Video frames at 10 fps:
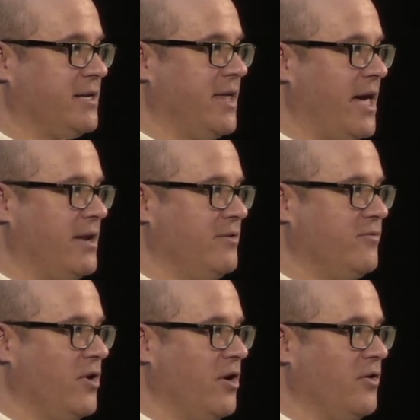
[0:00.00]
and that
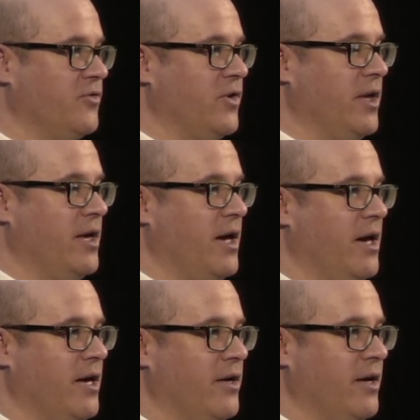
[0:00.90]
involves
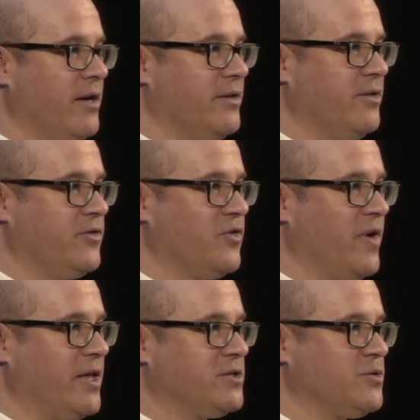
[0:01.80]

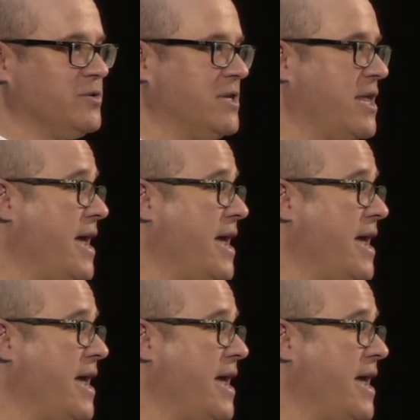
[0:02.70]
surveillance tools in the